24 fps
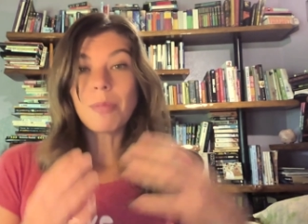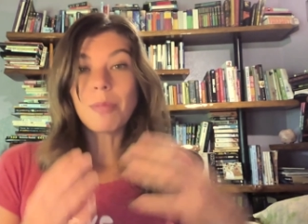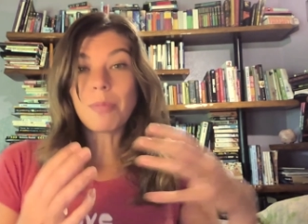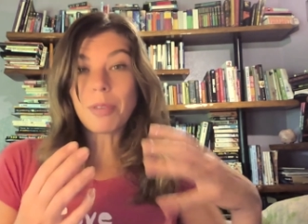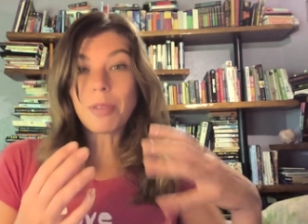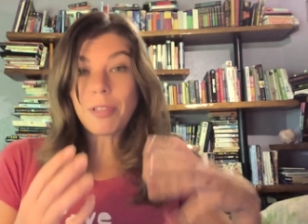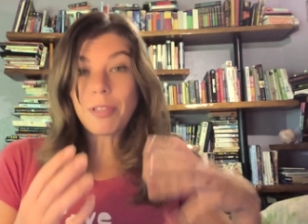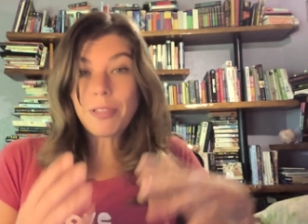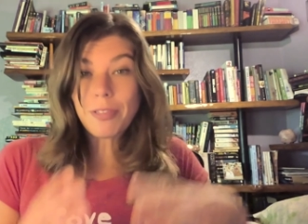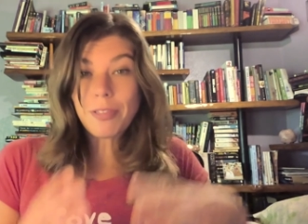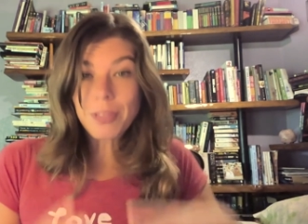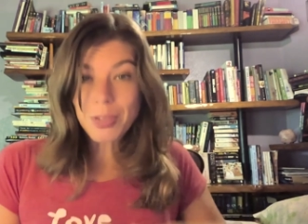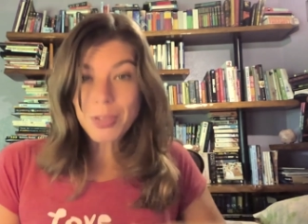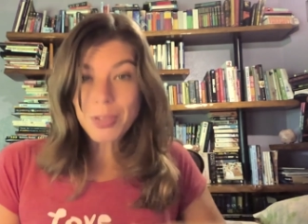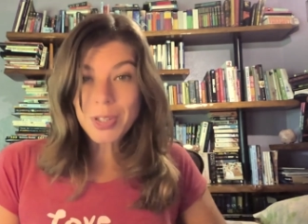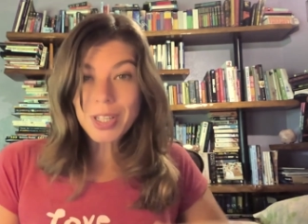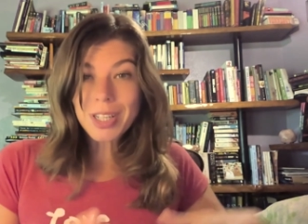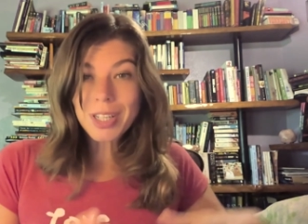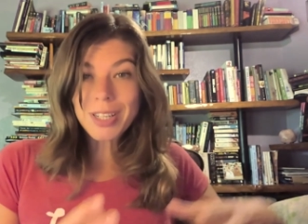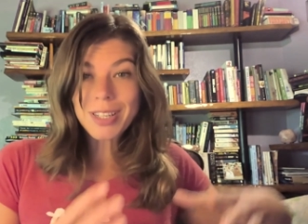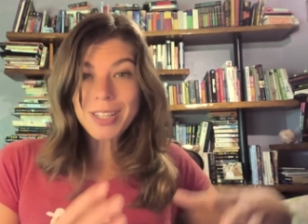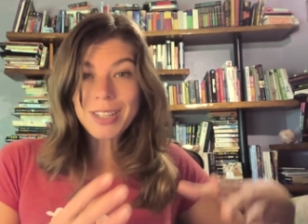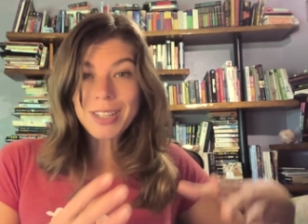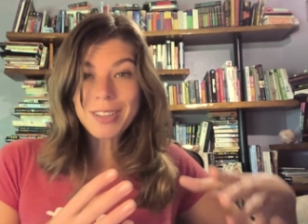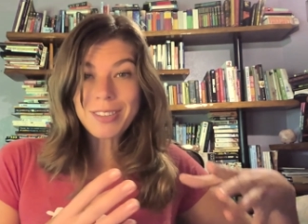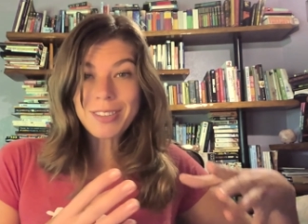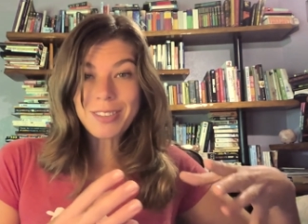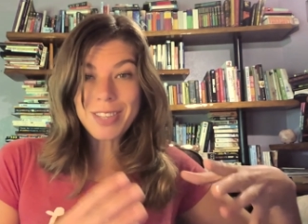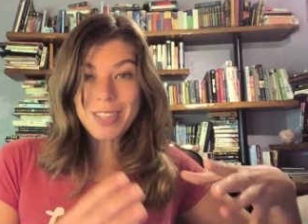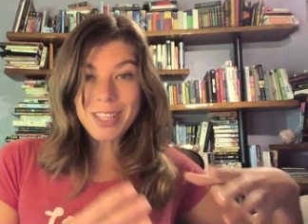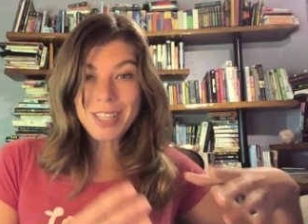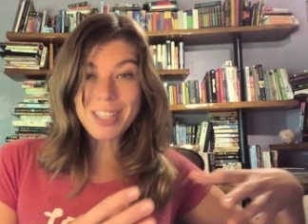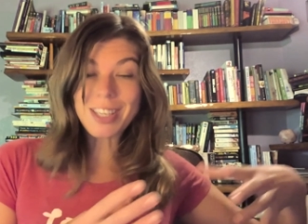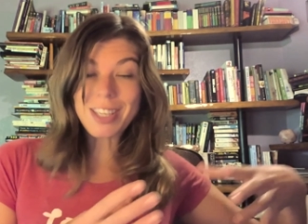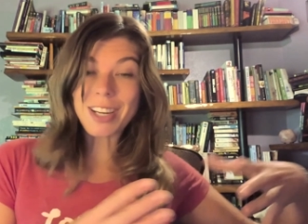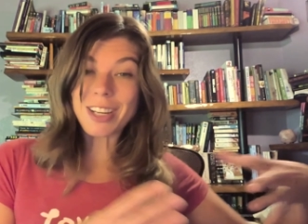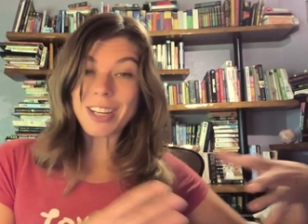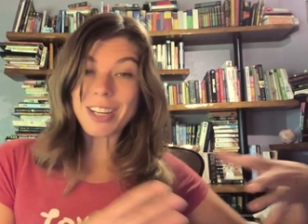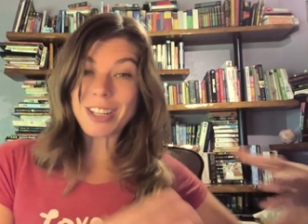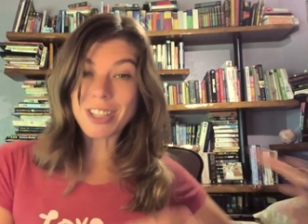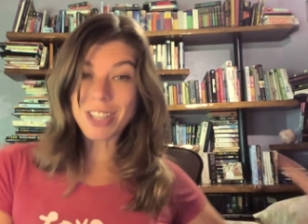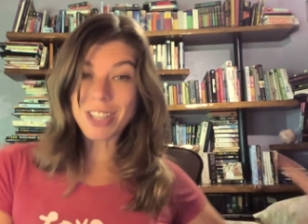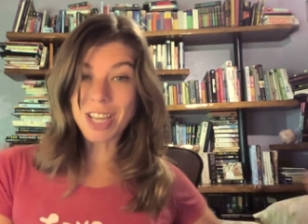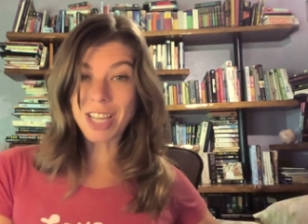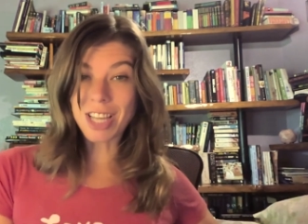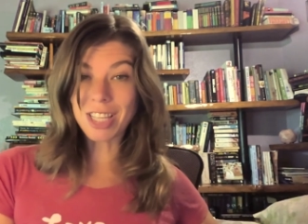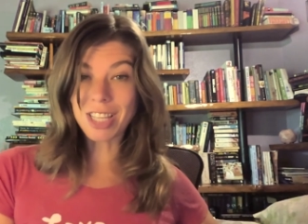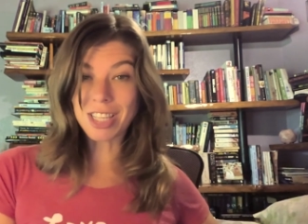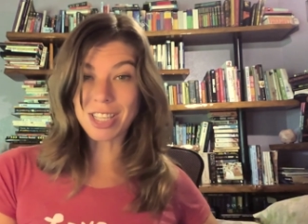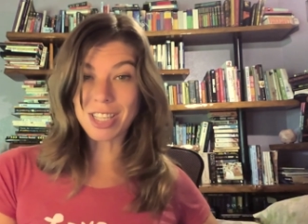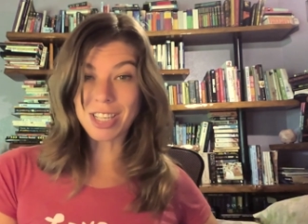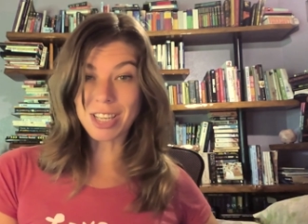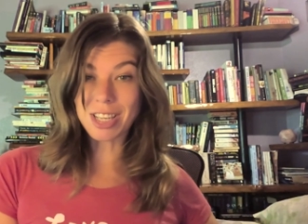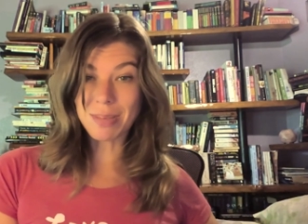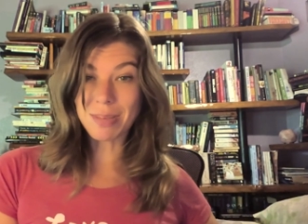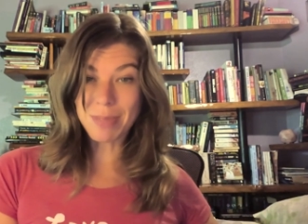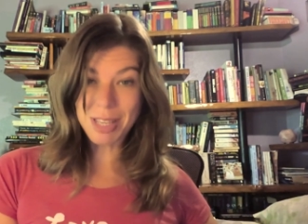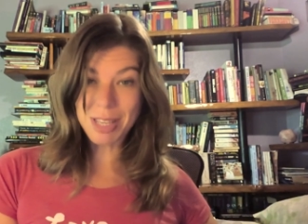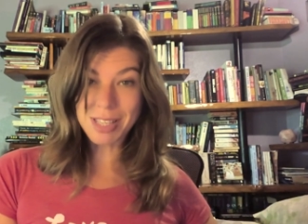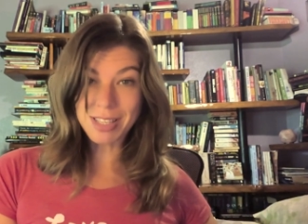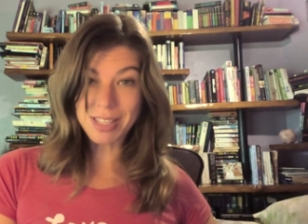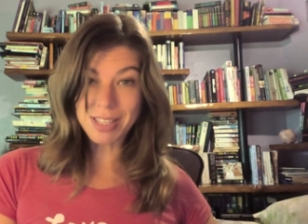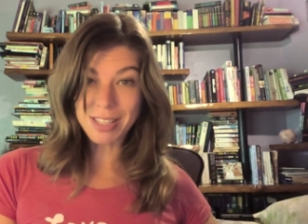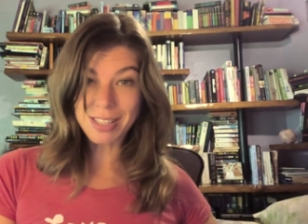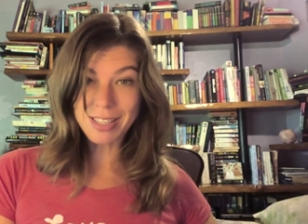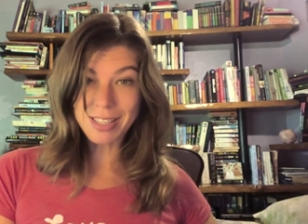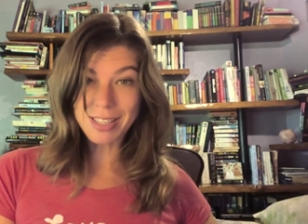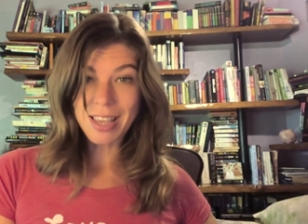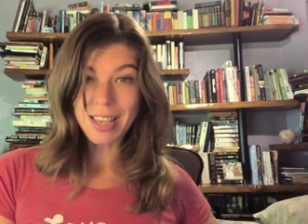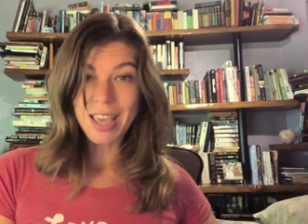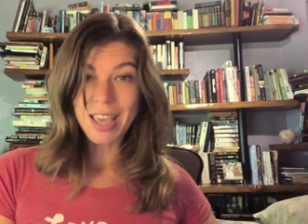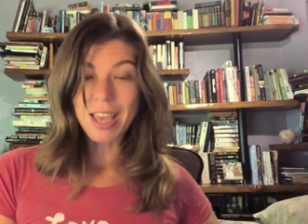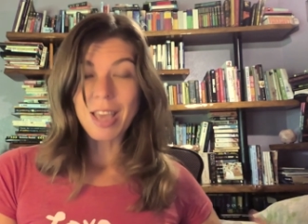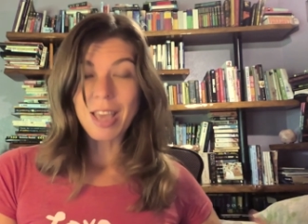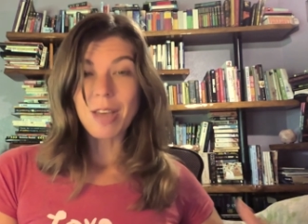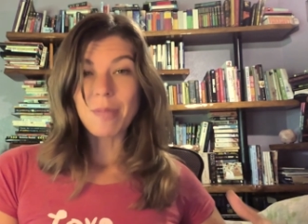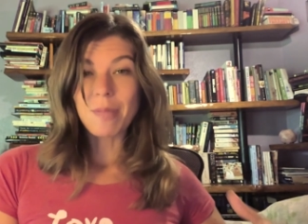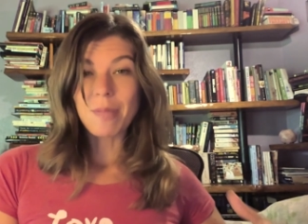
before we start challenging muscles,